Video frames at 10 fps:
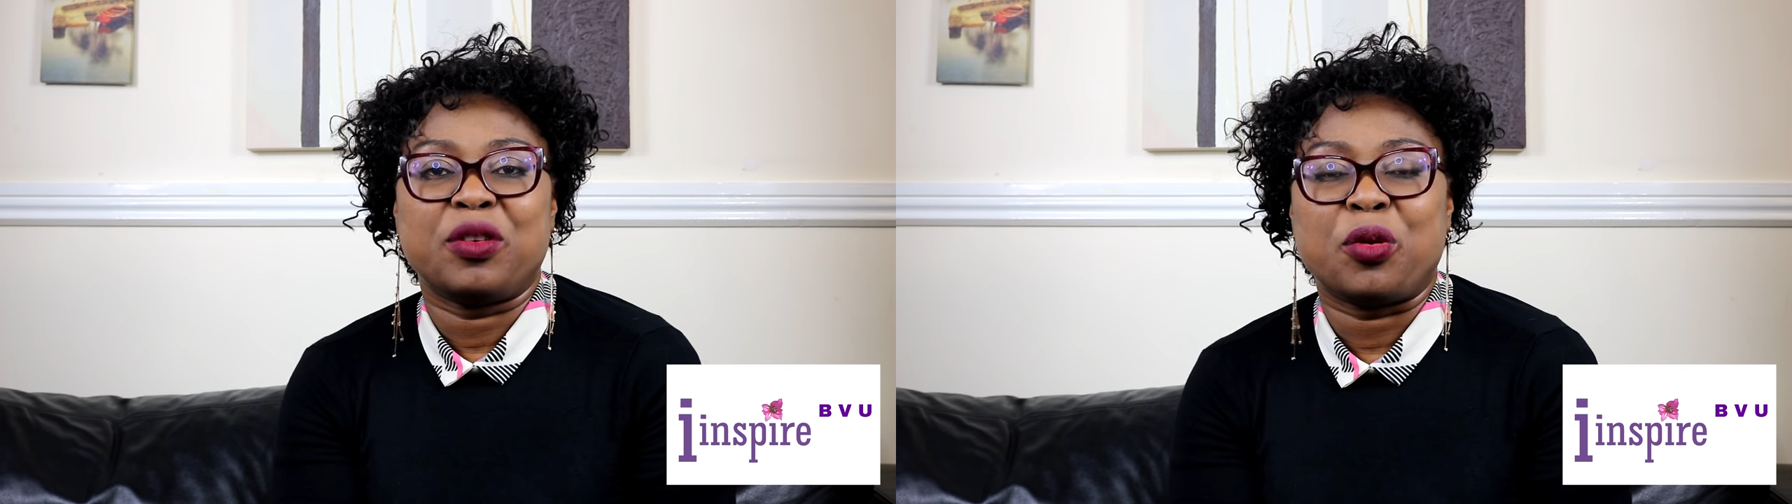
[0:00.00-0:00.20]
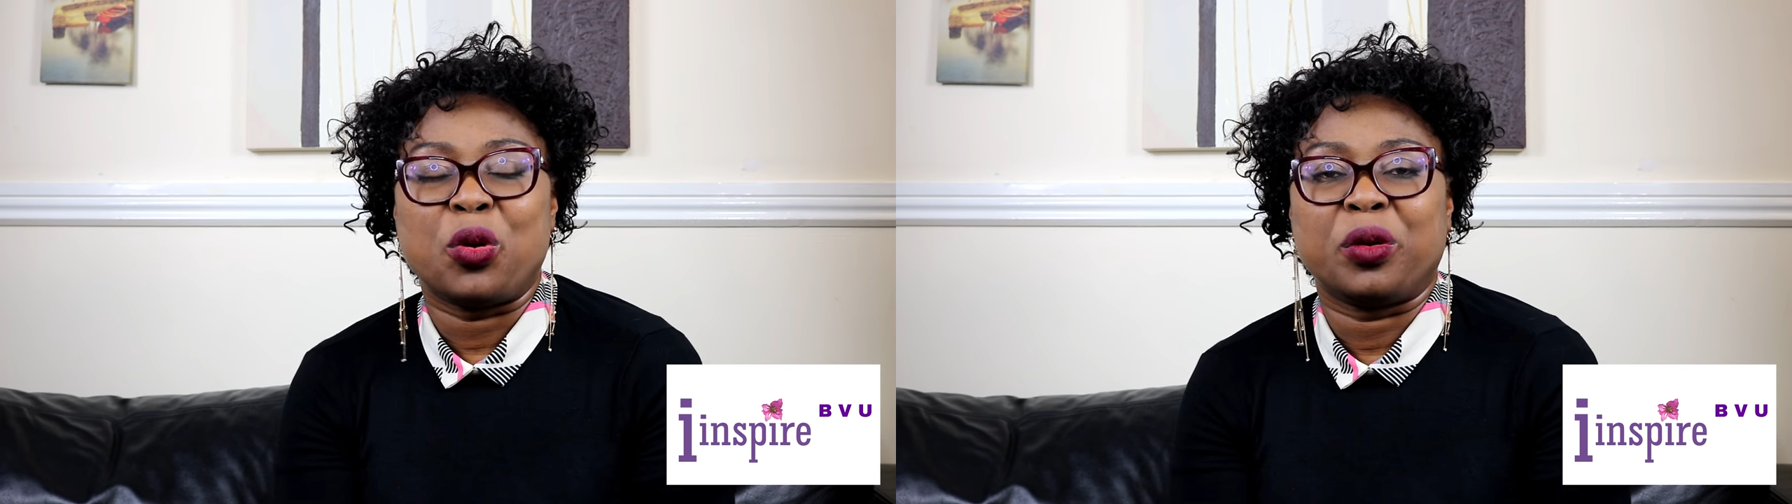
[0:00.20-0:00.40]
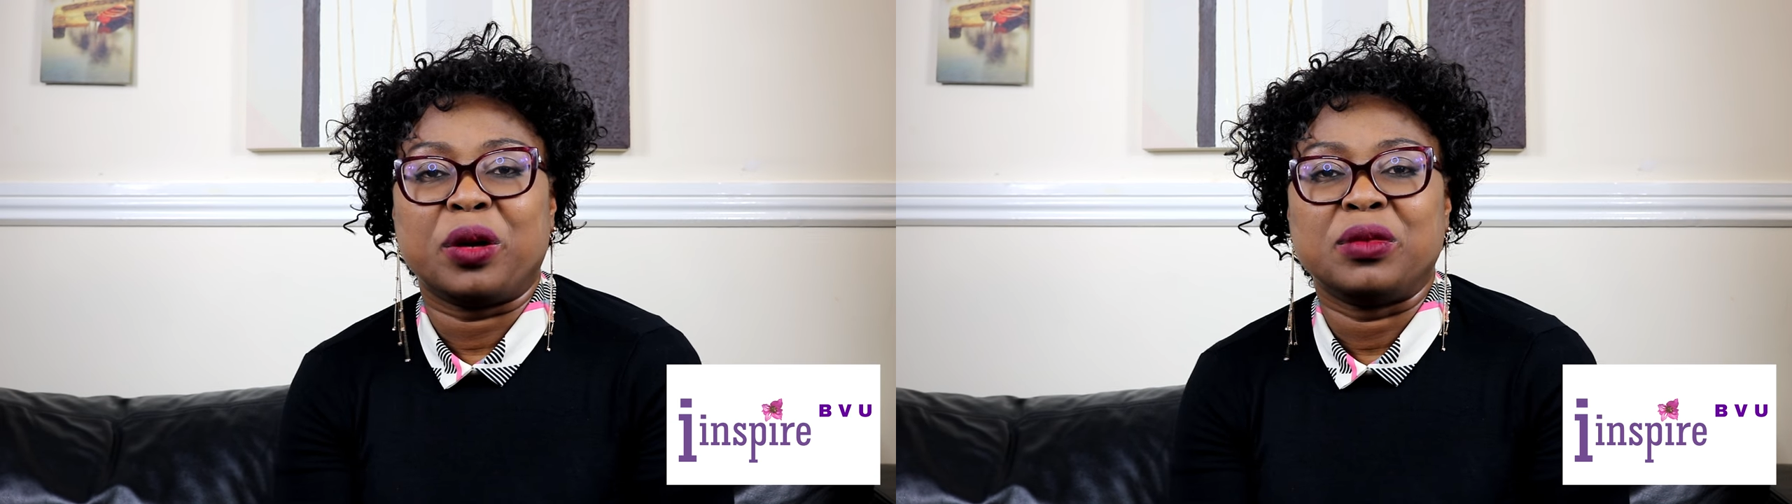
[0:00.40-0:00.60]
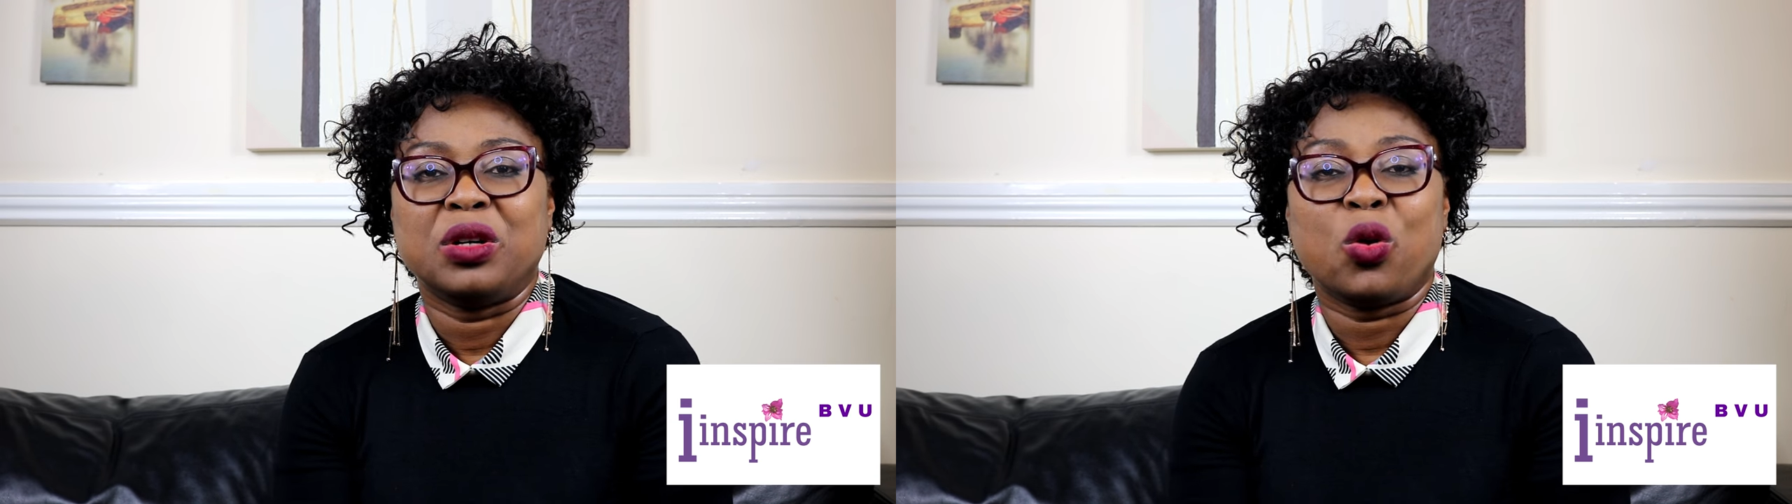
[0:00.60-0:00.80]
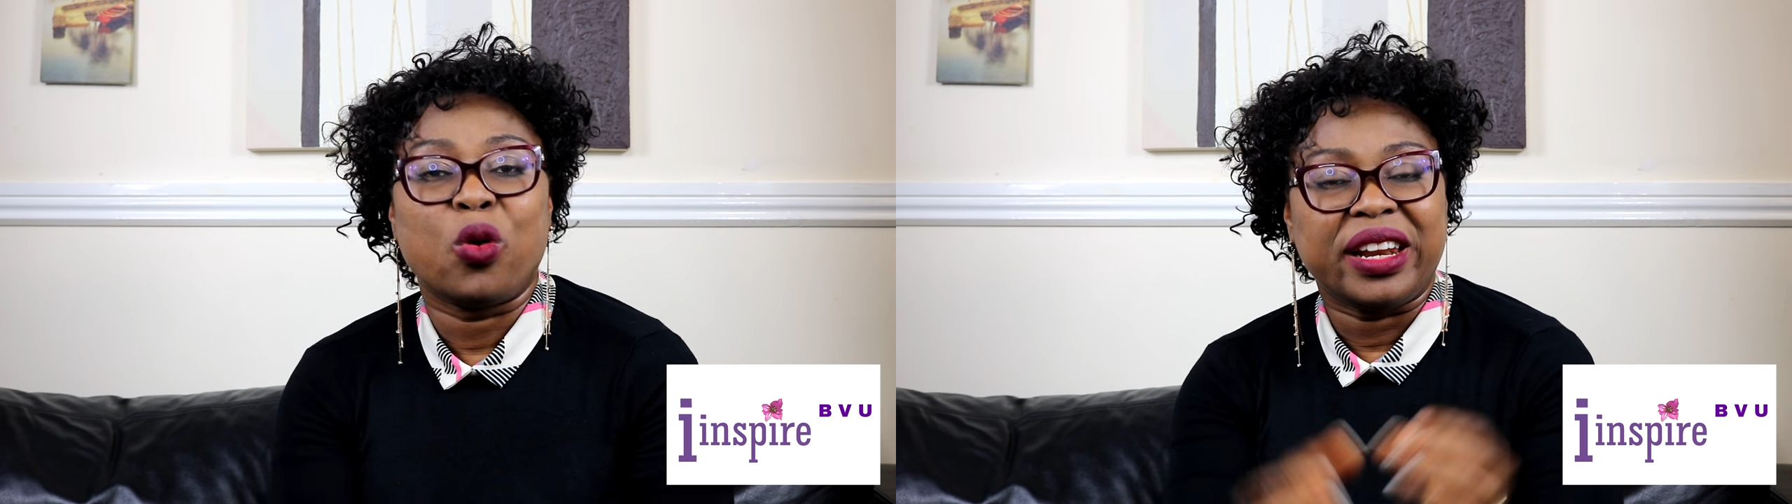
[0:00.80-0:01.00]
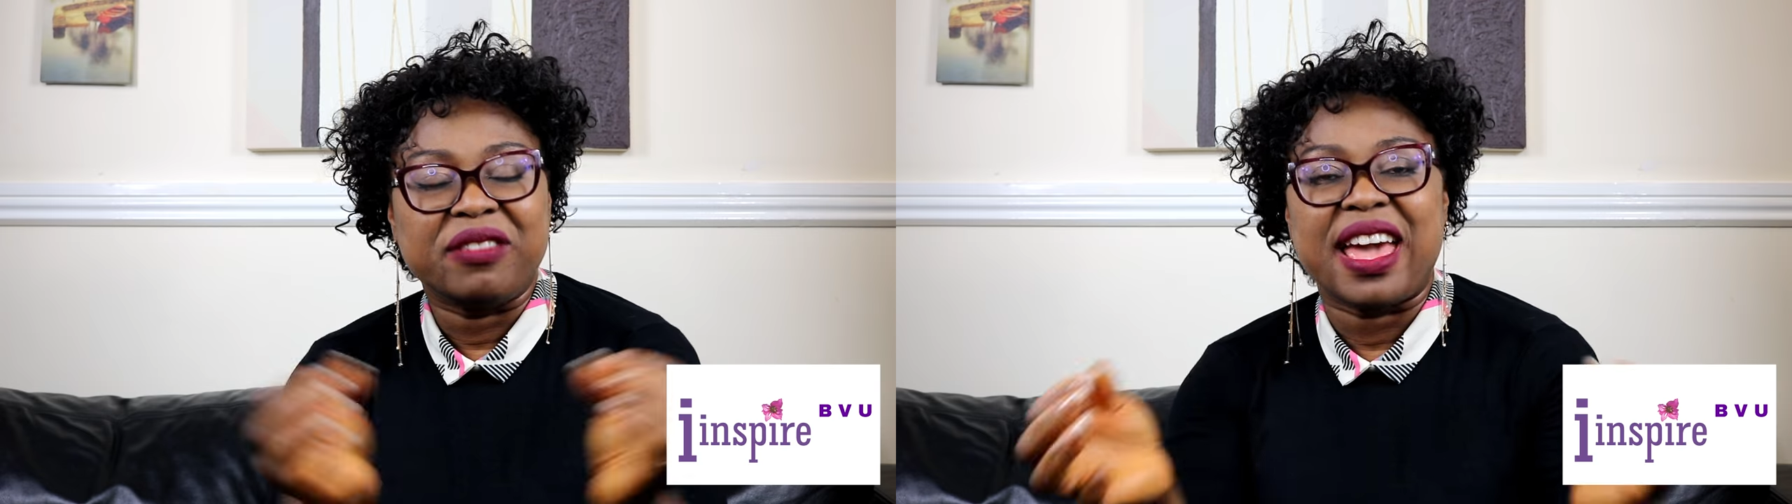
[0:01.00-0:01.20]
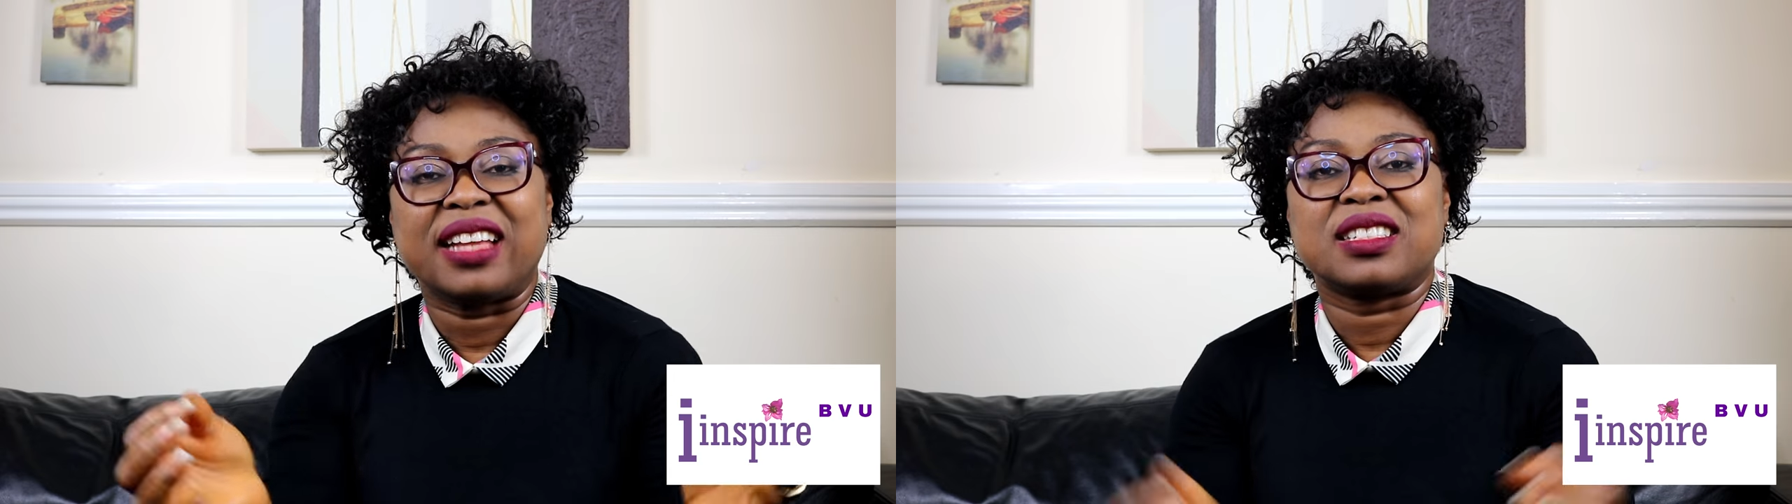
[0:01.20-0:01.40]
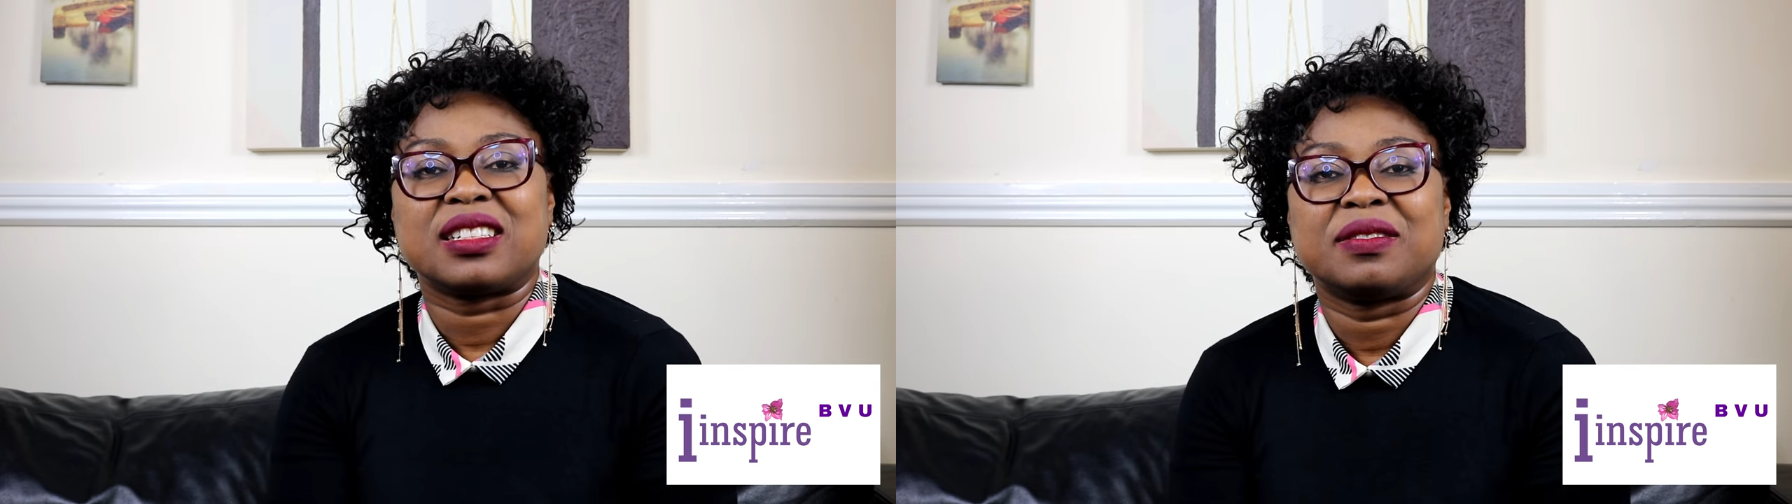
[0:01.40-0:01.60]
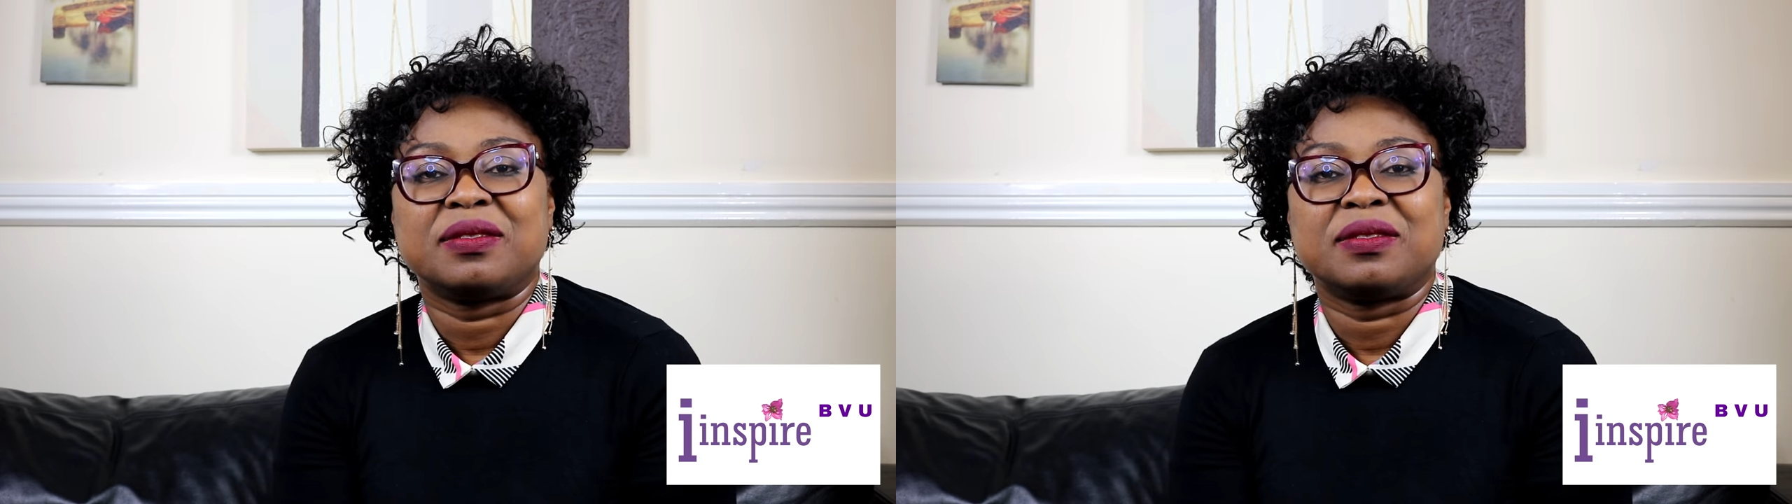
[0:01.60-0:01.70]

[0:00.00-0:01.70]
program or an event,